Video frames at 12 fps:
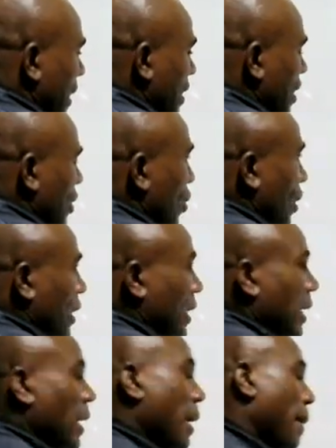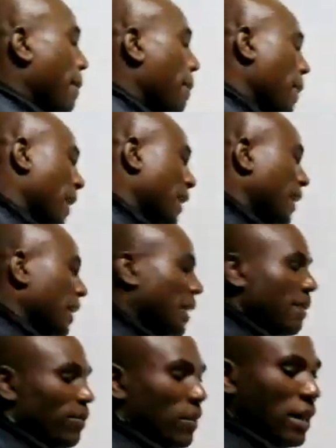decision
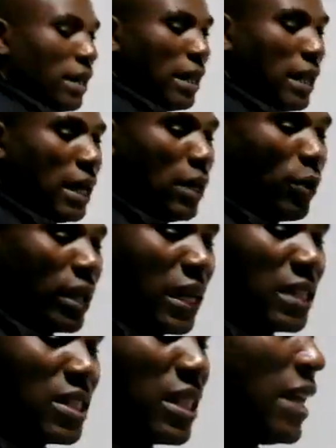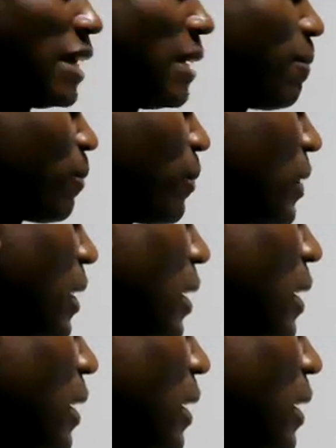making. We can say